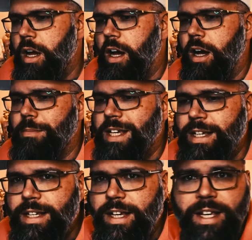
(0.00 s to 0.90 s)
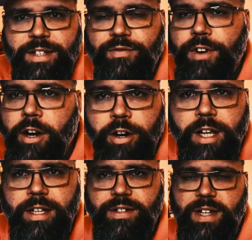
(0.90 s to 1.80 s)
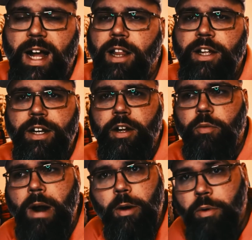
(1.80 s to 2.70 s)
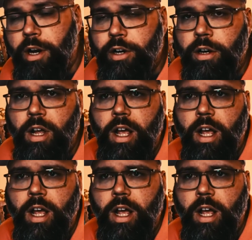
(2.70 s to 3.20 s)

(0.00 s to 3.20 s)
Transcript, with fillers: Uh, he is very solid route runner.